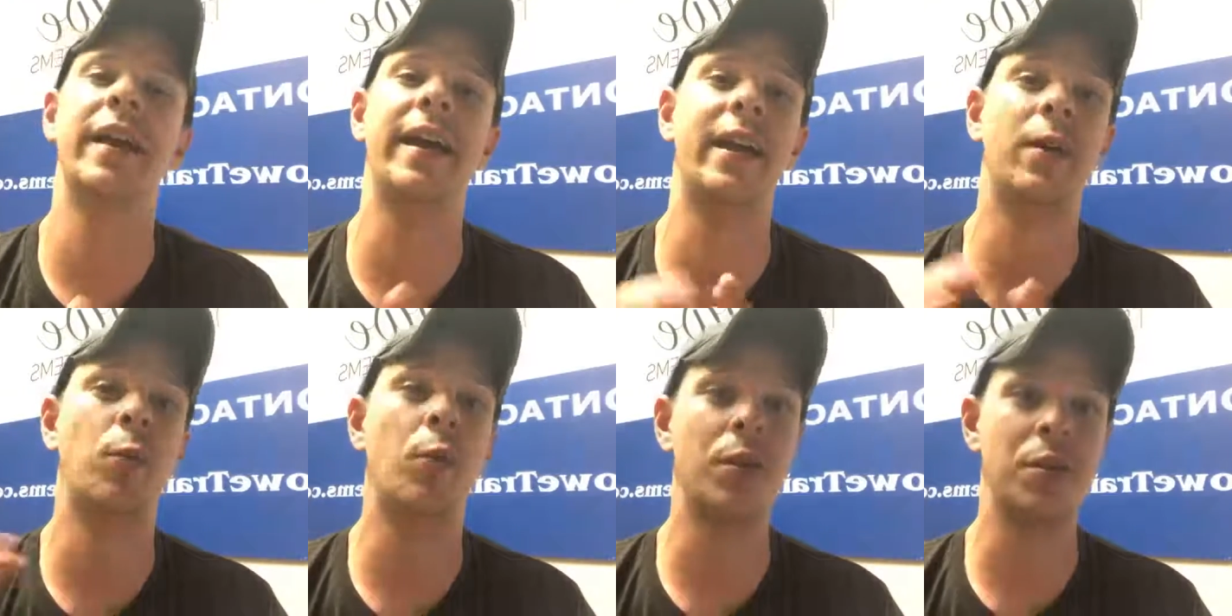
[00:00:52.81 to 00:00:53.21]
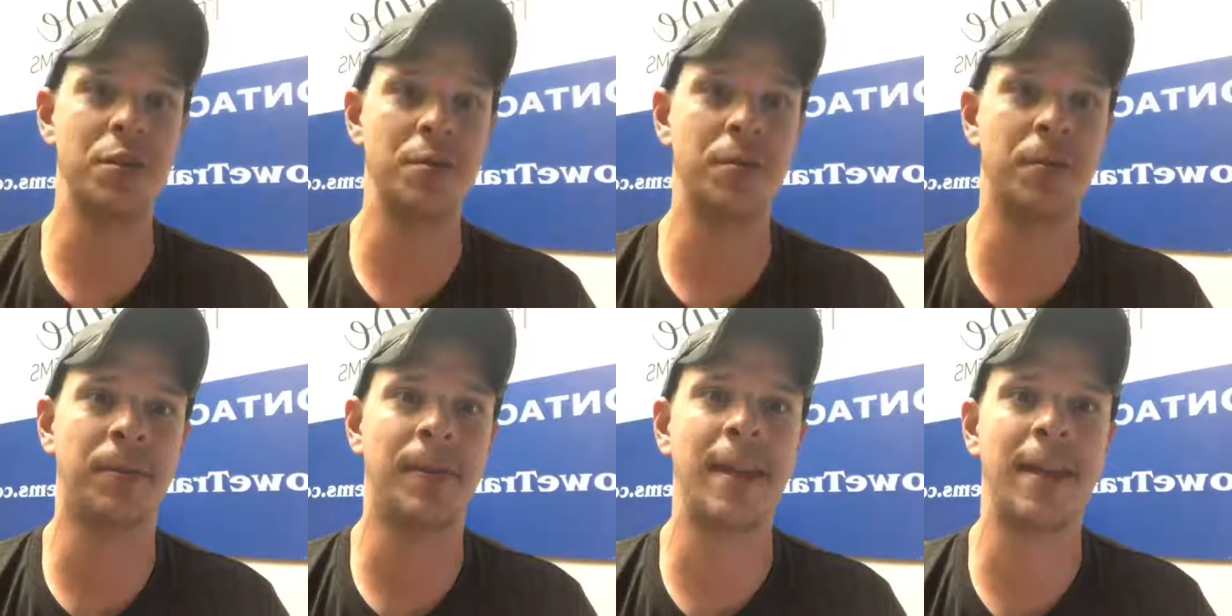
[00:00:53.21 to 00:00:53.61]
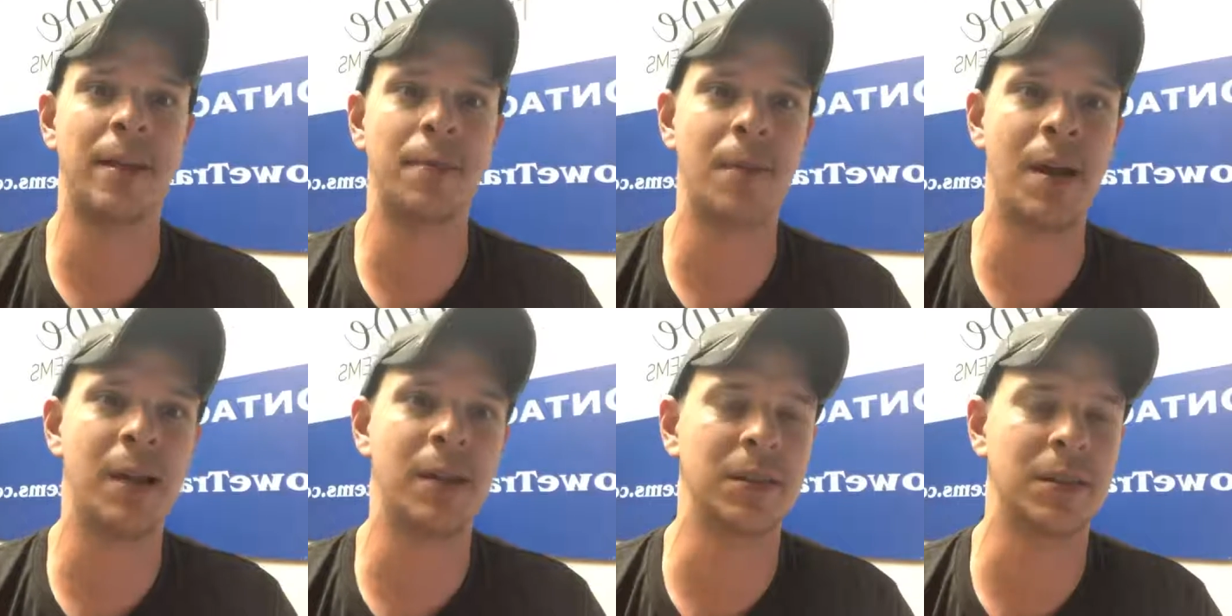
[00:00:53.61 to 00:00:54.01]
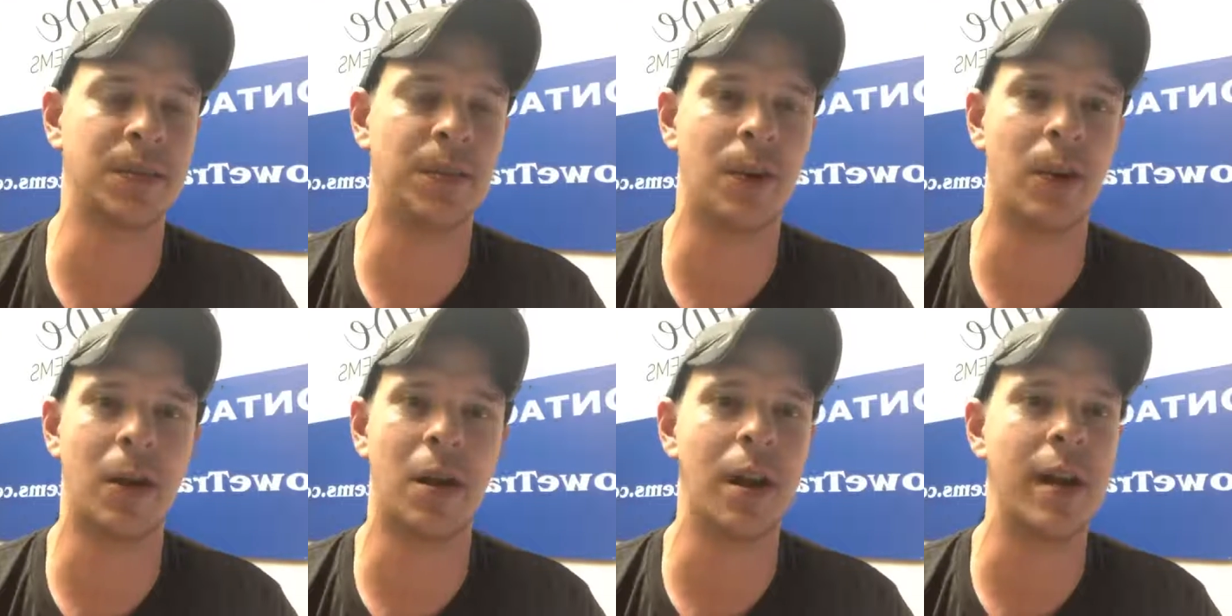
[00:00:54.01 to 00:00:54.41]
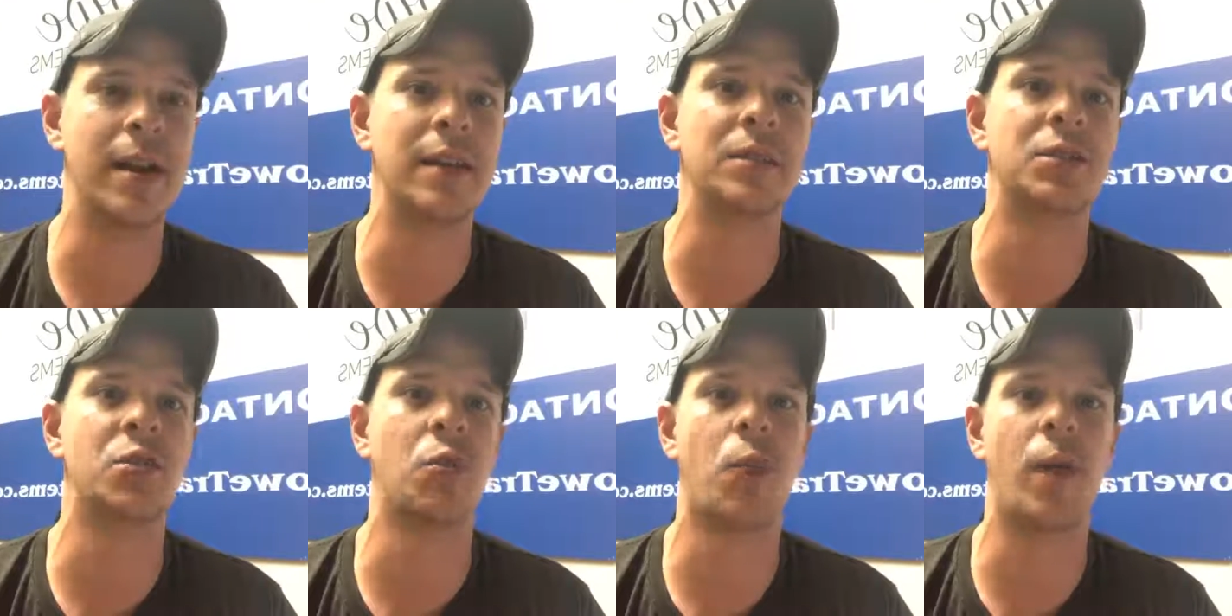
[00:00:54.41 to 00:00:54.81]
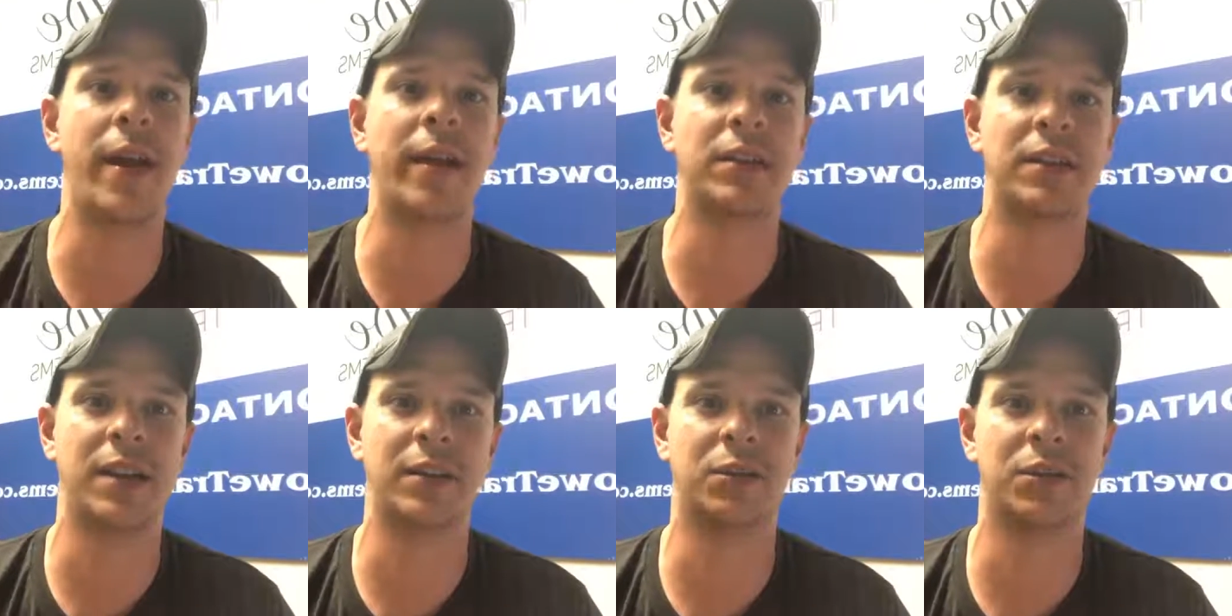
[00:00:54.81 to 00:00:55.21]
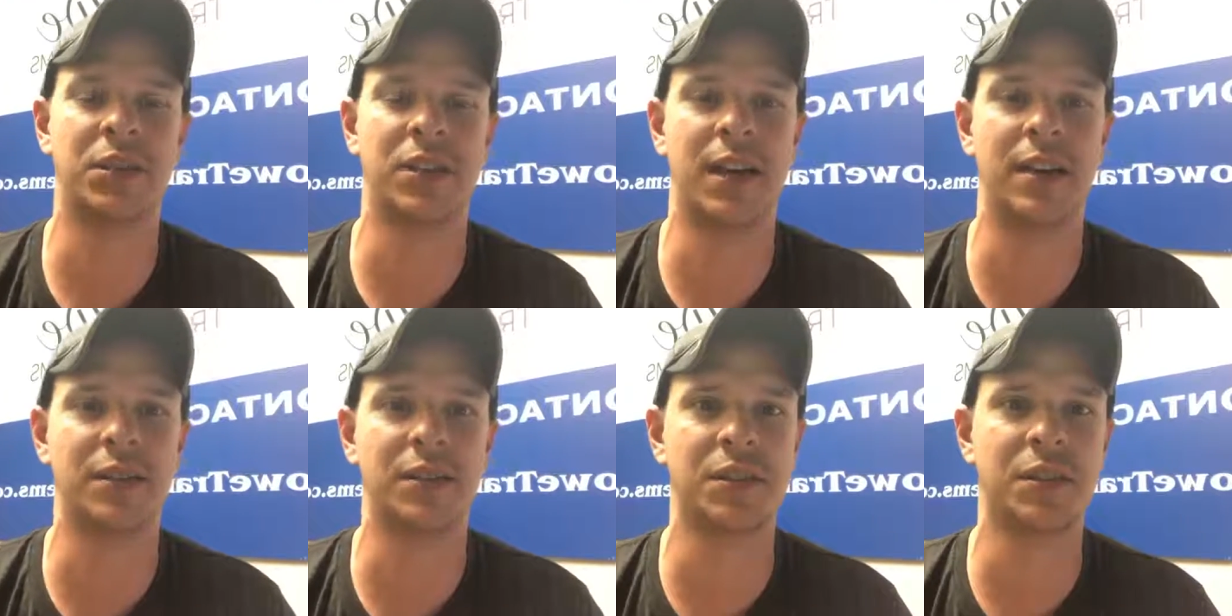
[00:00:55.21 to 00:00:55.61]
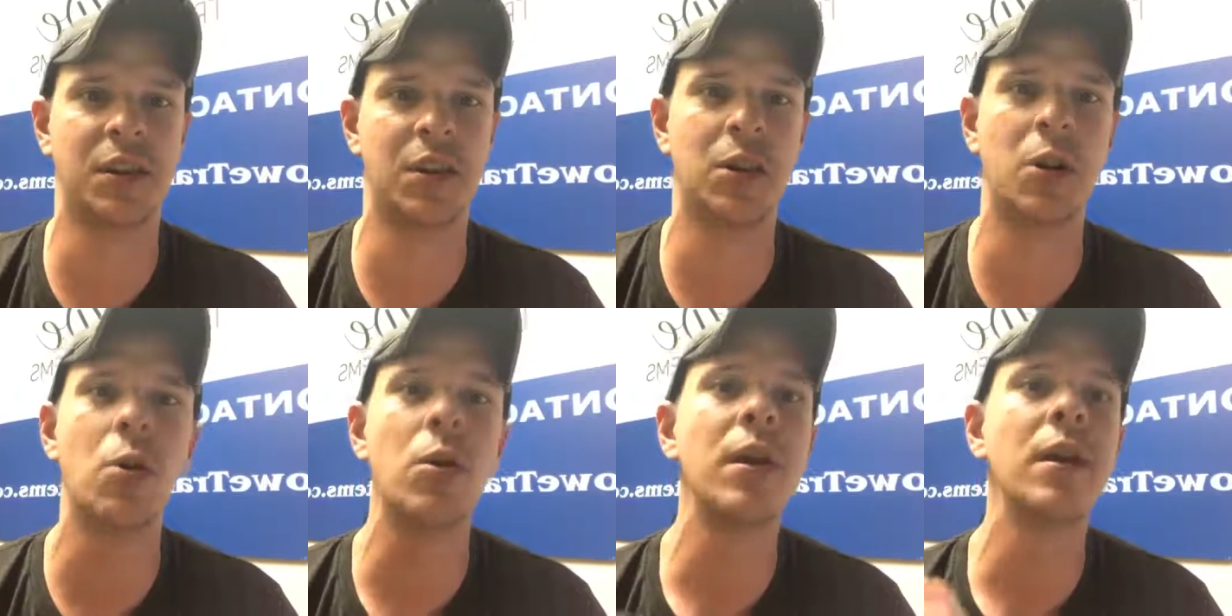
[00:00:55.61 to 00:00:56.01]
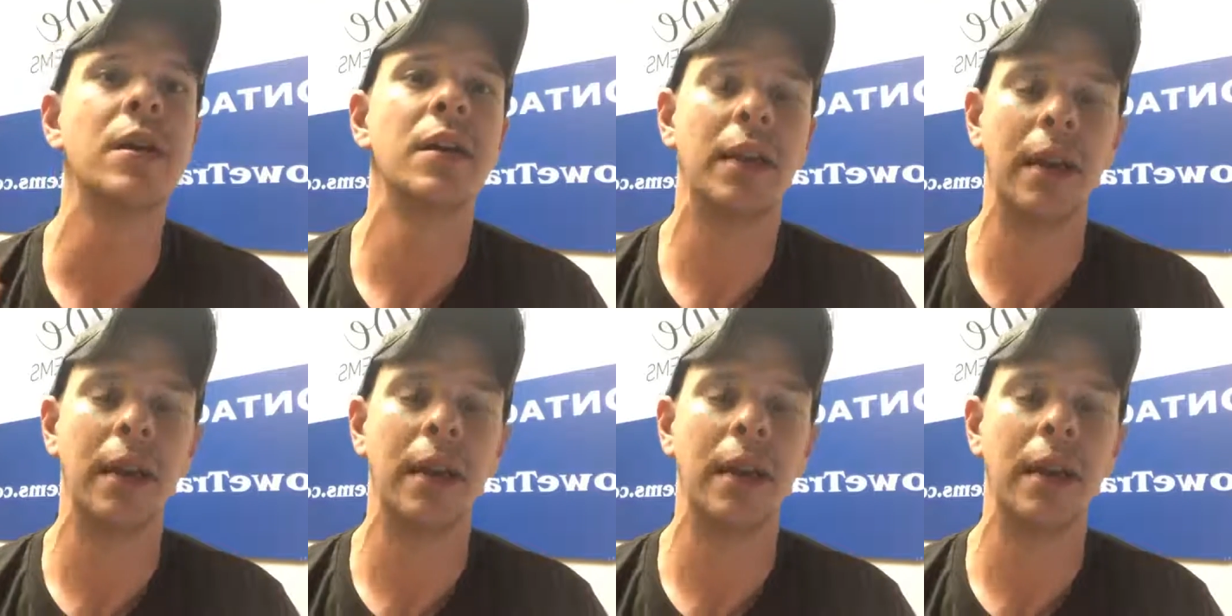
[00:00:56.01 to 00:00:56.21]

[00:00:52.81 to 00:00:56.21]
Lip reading: hey, what do you think about as far as direct exercises go?